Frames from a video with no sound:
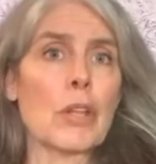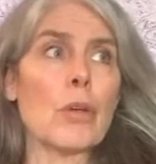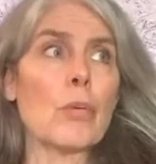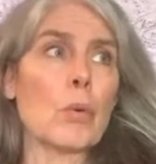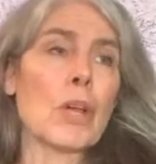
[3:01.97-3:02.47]
you,
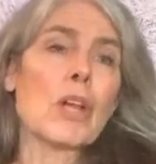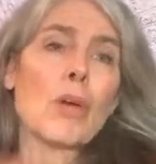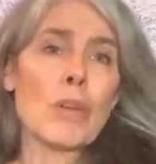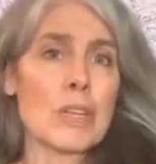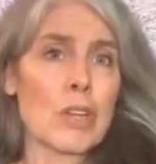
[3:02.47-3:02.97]
and we're going to
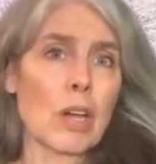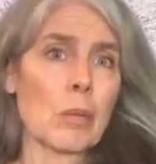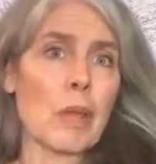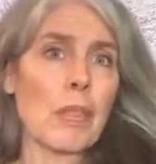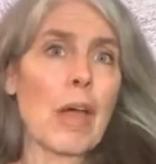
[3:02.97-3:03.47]
go into talking
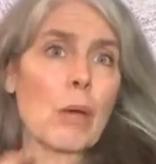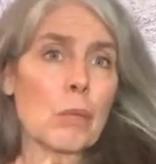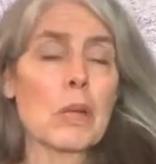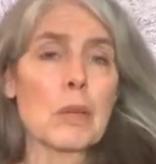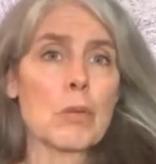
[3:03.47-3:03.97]
about that
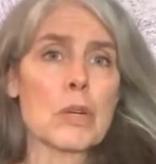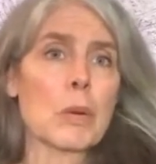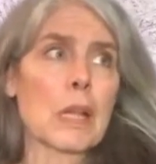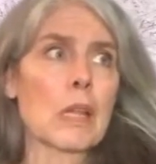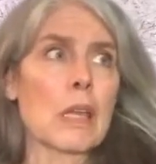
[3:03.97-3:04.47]
really more
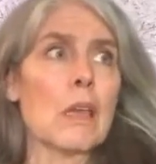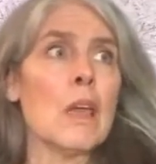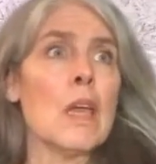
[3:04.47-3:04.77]
directly.